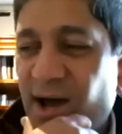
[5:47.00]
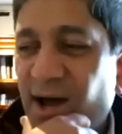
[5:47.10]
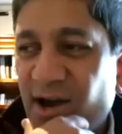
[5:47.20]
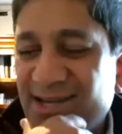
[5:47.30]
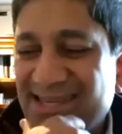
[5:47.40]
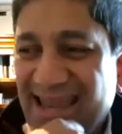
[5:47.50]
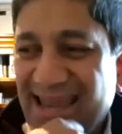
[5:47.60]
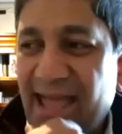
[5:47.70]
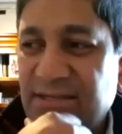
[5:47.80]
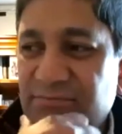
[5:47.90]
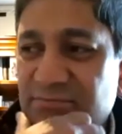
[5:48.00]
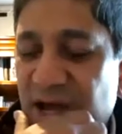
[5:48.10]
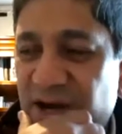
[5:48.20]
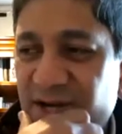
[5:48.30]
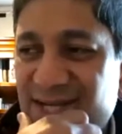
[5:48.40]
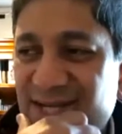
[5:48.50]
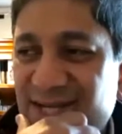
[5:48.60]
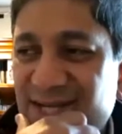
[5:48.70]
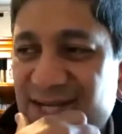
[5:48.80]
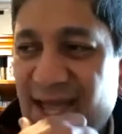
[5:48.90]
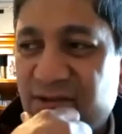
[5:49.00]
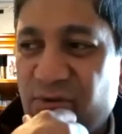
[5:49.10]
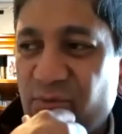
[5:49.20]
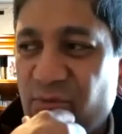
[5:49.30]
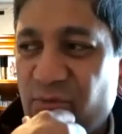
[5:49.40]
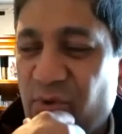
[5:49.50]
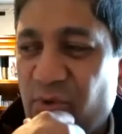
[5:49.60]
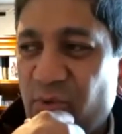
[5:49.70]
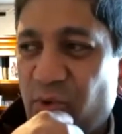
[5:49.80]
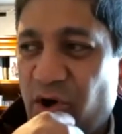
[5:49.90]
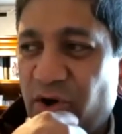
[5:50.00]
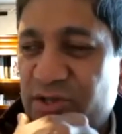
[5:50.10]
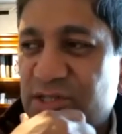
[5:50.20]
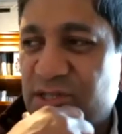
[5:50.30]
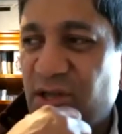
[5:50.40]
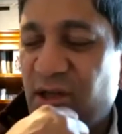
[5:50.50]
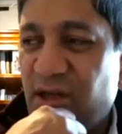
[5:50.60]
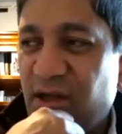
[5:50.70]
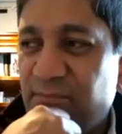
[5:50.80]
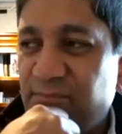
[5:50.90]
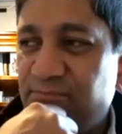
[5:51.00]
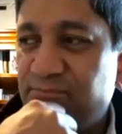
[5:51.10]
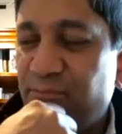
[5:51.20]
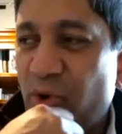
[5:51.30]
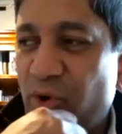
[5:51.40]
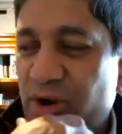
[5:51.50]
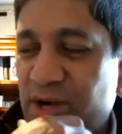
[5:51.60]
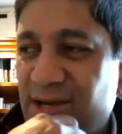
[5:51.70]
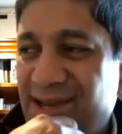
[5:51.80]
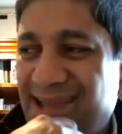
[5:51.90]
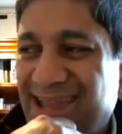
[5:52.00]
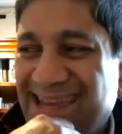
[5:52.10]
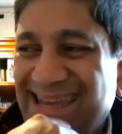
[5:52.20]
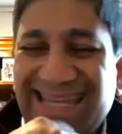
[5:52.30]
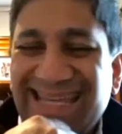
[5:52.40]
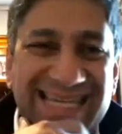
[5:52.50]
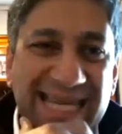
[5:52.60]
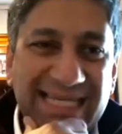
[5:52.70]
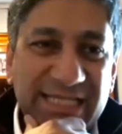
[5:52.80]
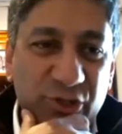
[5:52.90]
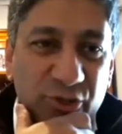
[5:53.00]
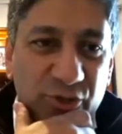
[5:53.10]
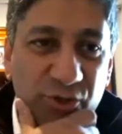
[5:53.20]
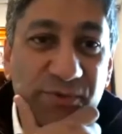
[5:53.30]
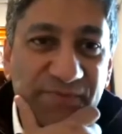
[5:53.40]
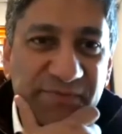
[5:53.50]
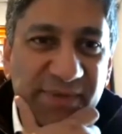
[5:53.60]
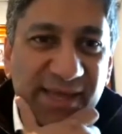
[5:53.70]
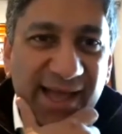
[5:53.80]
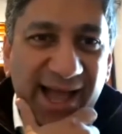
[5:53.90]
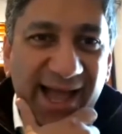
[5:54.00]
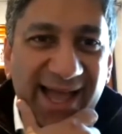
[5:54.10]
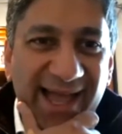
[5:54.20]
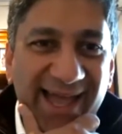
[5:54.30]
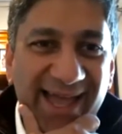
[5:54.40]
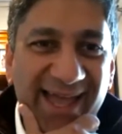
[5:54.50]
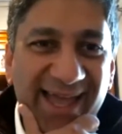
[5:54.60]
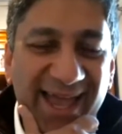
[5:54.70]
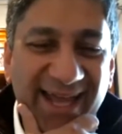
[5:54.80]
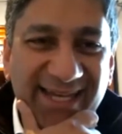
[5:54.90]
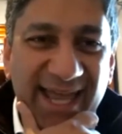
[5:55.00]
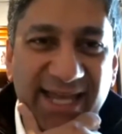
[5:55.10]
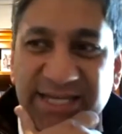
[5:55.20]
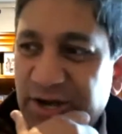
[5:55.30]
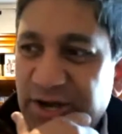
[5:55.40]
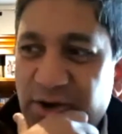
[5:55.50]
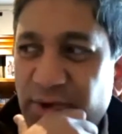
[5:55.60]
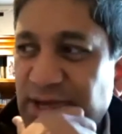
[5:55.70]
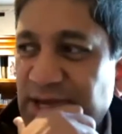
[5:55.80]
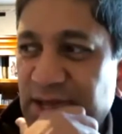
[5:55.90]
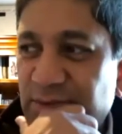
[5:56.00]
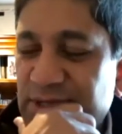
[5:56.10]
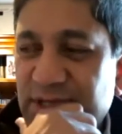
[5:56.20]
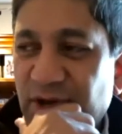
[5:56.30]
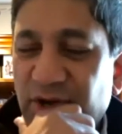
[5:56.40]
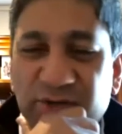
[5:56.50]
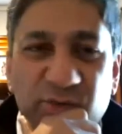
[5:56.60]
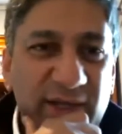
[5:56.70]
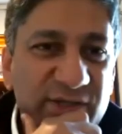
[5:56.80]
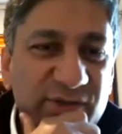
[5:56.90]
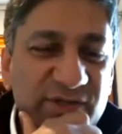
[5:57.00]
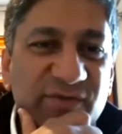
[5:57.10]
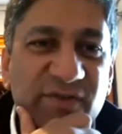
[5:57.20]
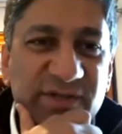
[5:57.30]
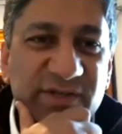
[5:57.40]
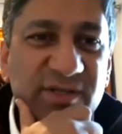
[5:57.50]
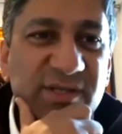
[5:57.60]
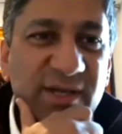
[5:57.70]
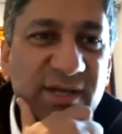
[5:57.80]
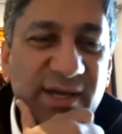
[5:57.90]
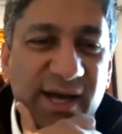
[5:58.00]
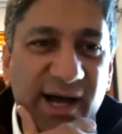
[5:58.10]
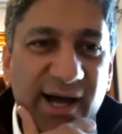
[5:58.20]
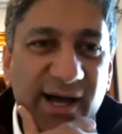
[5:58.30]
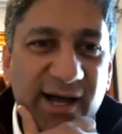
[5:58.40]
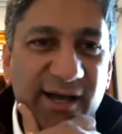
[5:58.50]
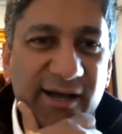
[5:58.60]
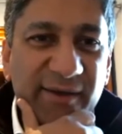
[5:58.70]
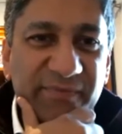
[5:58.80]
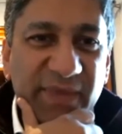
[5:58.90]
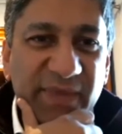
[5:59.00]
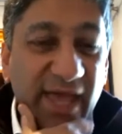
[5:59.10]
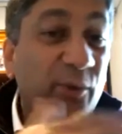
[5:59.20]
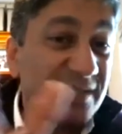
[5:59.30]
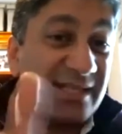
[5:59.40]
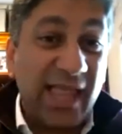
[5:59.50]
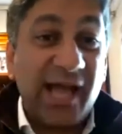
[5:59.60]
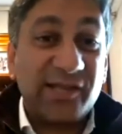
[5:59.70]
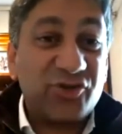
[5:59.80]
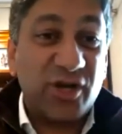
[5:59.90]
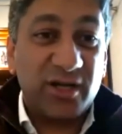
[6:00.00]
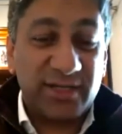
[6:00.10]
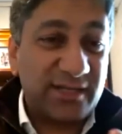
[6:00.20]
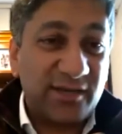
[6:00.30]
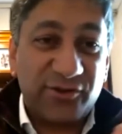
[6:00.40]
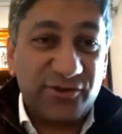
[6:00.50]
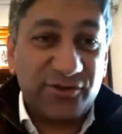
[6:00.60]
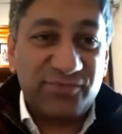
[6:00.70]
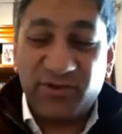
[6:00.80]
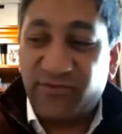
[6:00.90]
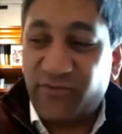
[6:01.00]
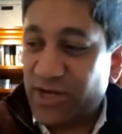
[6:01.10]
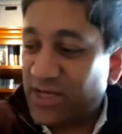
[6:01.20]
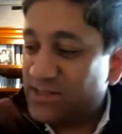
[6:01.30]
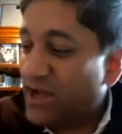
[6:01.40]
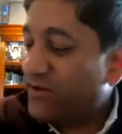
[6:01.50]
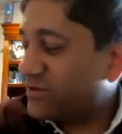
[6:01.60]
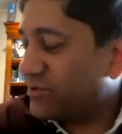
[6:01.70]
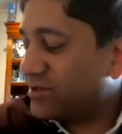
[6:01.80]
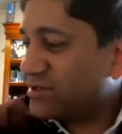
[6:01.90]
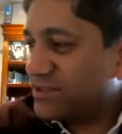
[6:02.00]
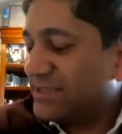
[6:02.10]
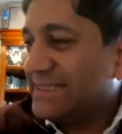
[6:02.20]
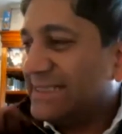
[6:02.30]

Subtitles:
Her dad was born in 1882 and had her when he was, God, well into his 50s. And that wasn't the last child. He had another three or four kids afterwards.